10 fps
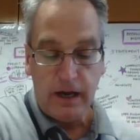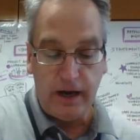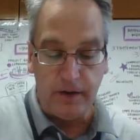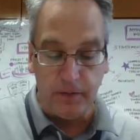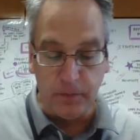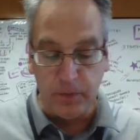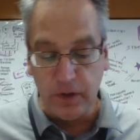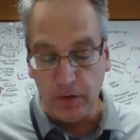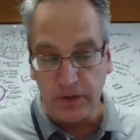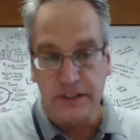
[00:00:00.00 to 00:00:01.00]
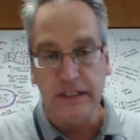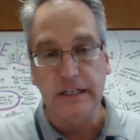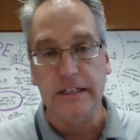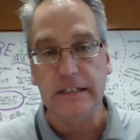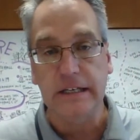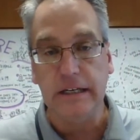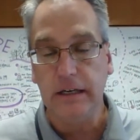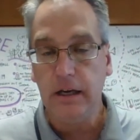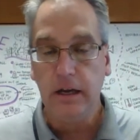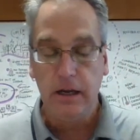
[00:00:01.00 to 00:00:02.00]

Uh, we know the CDC